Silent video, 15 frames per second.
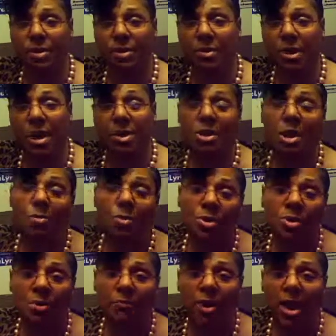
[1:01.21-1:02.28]
okay, and they
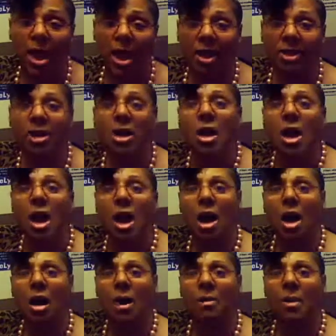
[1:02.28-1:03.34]
wouldn't have had
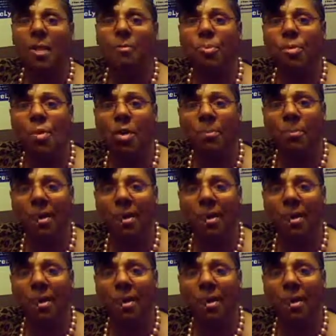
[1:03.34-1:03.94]
a poor